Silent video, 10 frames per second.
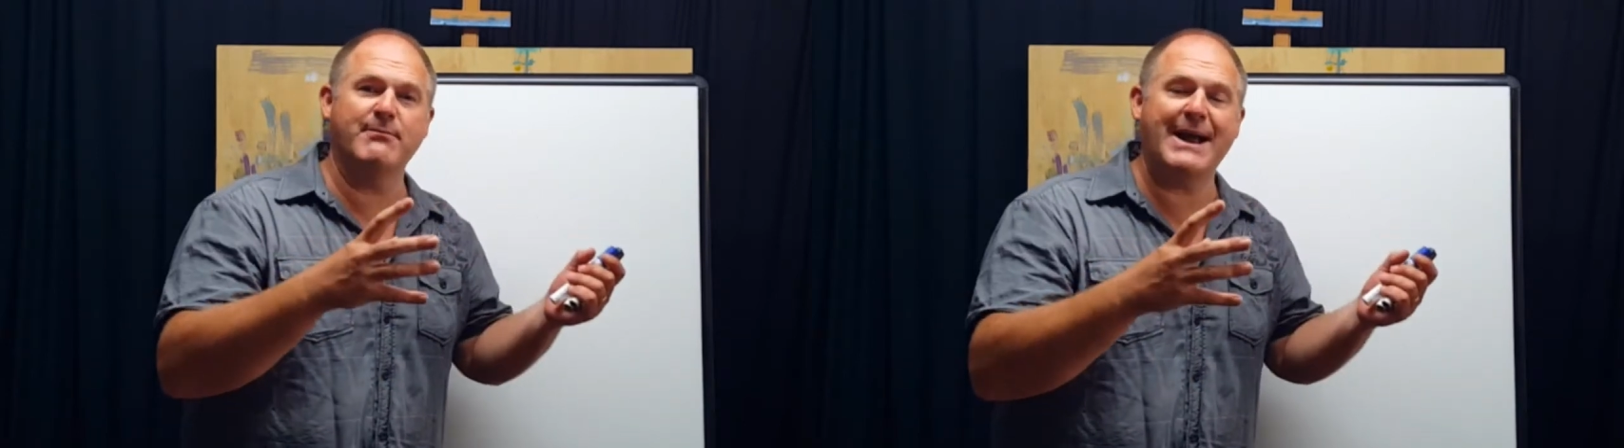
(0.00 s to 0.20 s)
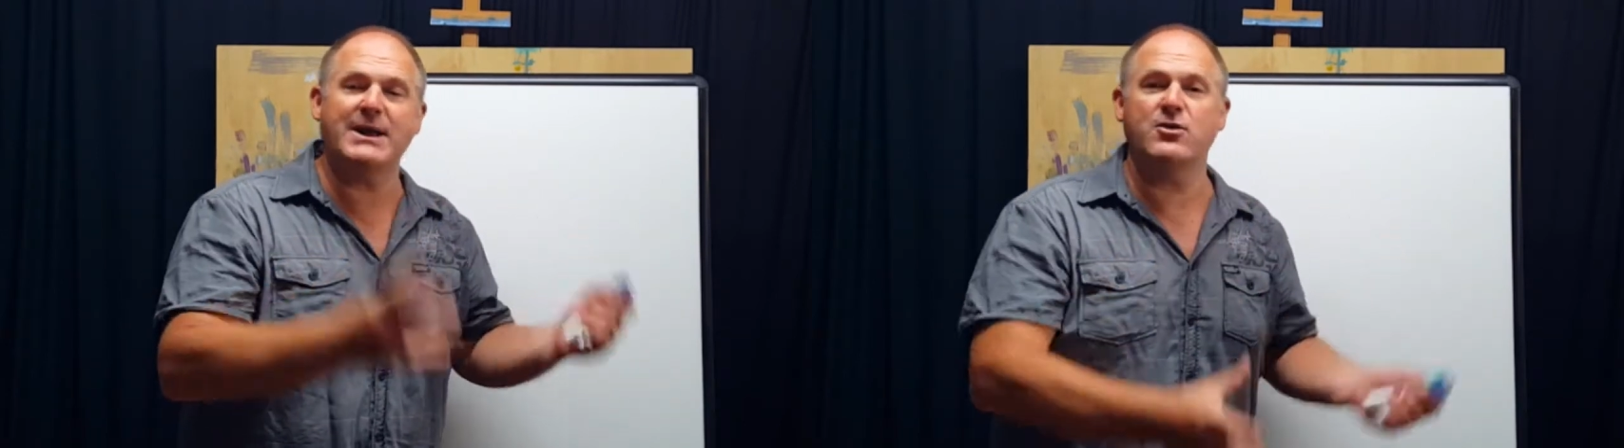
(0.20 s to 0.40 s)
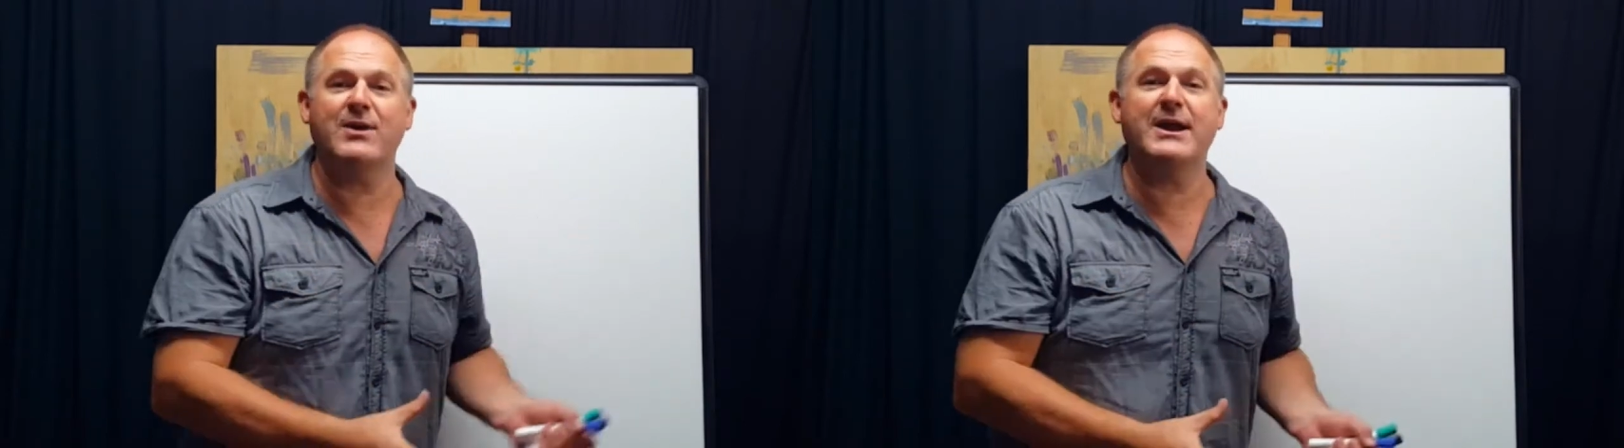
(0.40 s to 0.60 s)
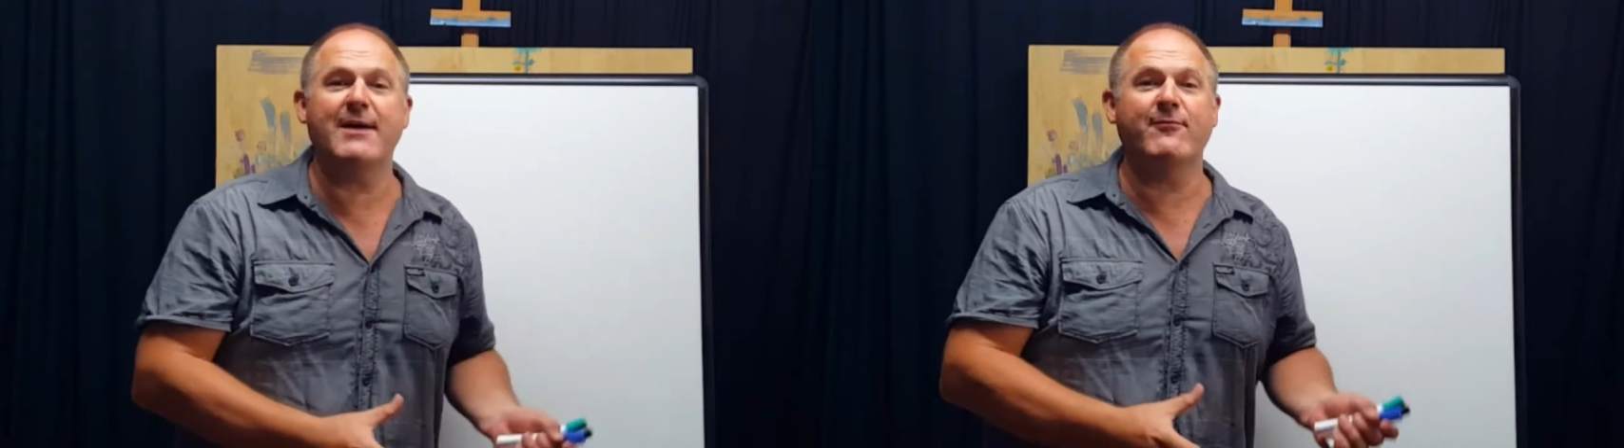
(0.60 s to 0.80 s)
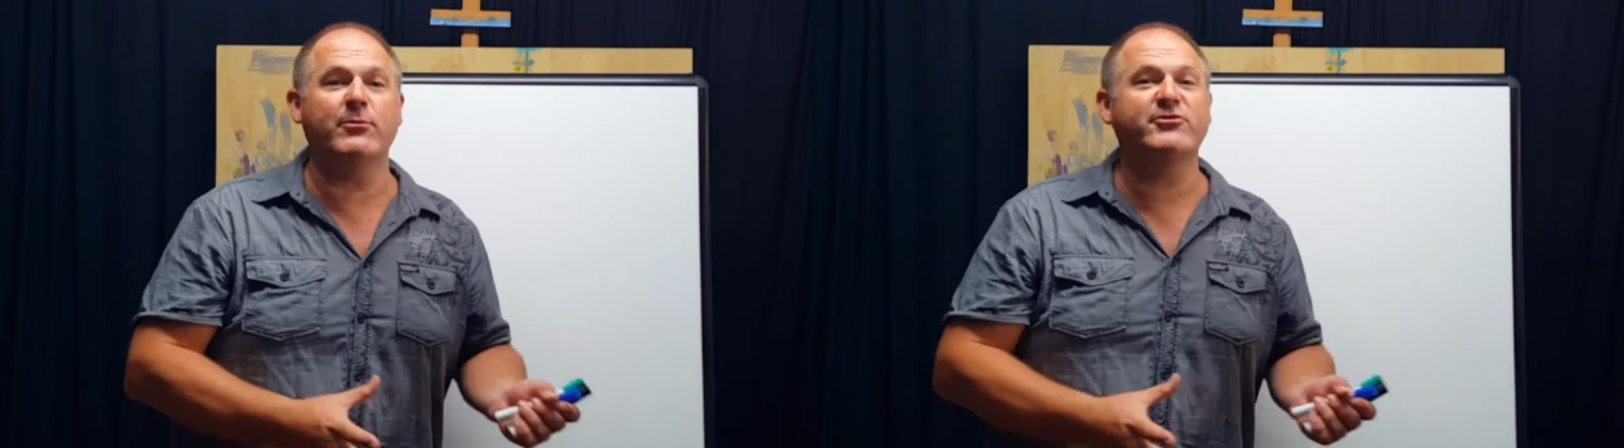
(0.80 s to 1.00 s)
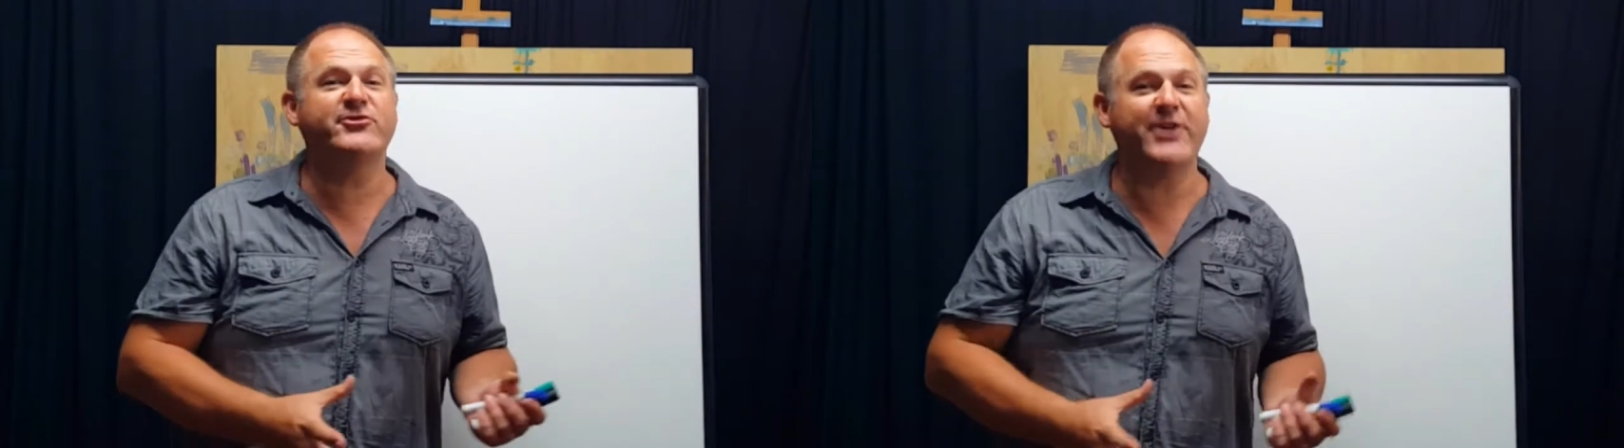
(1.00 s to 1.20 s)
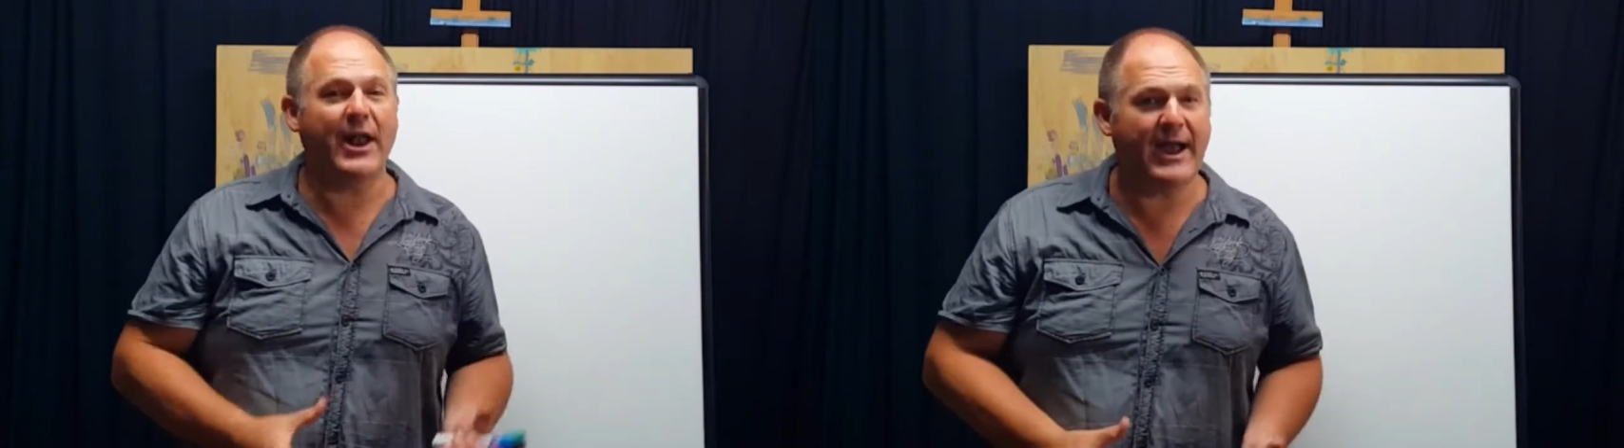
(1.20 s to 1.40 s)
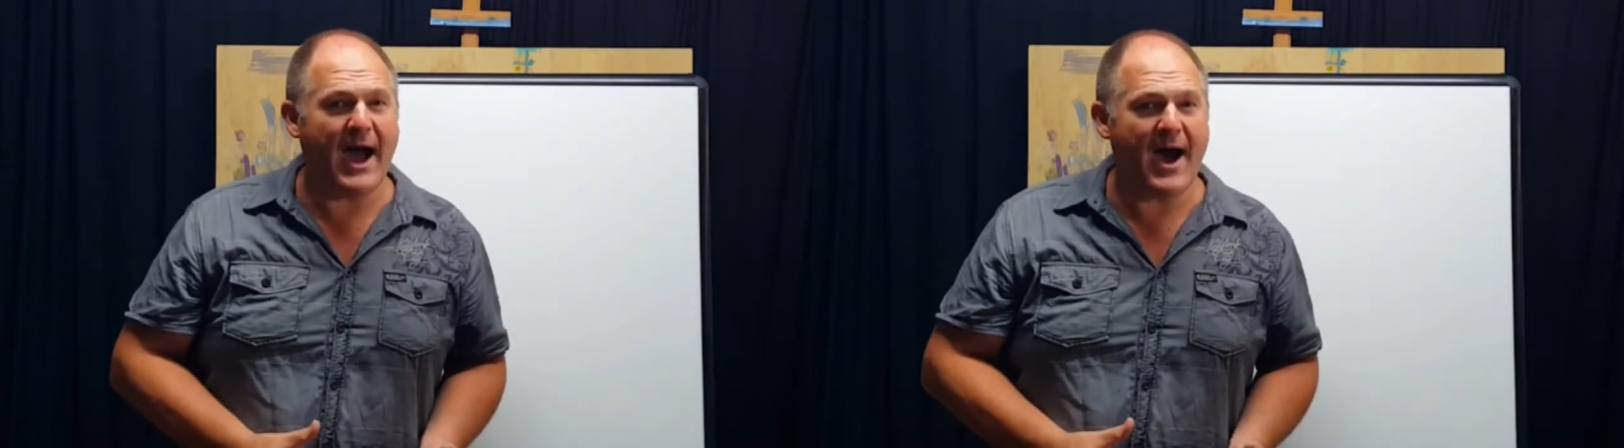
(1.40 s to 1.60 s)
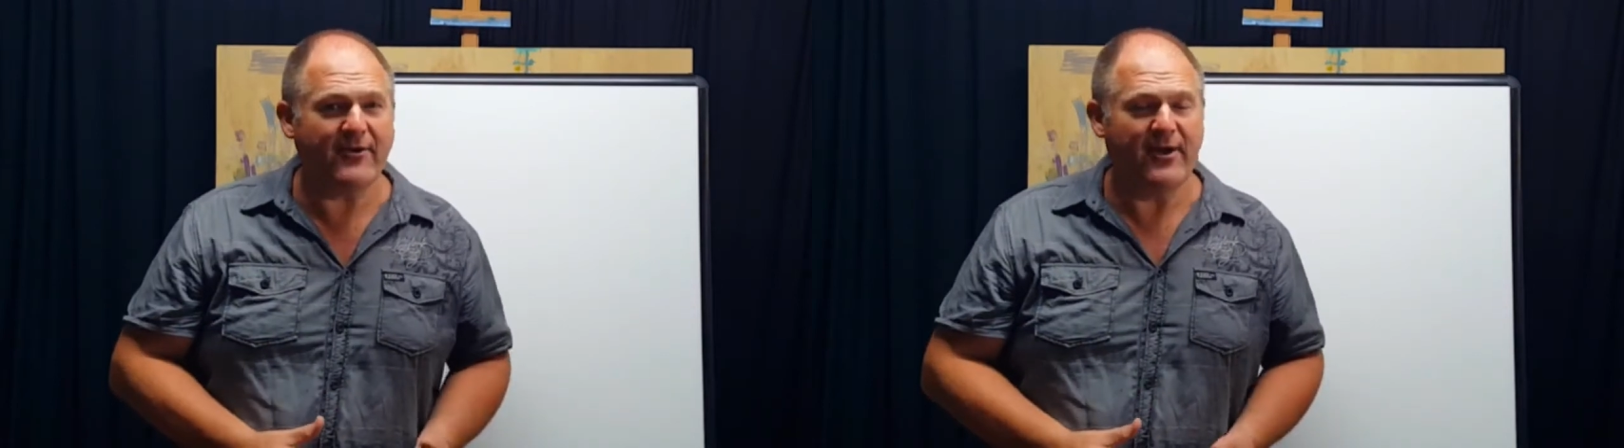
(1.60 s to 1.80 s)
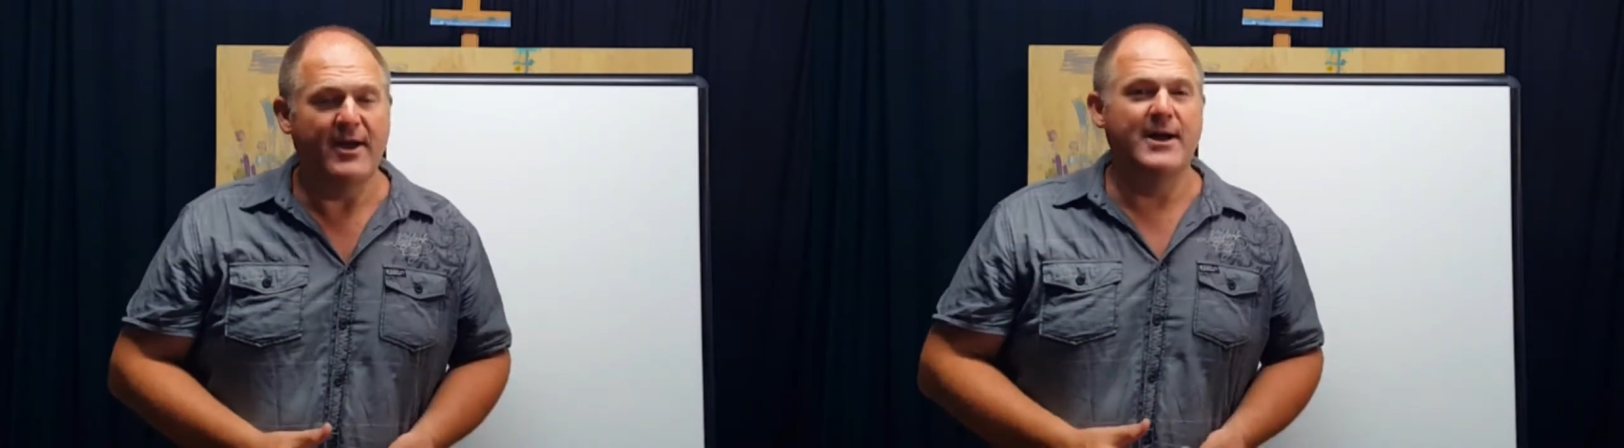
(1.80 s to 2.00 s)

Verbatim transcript: making your income from selling art.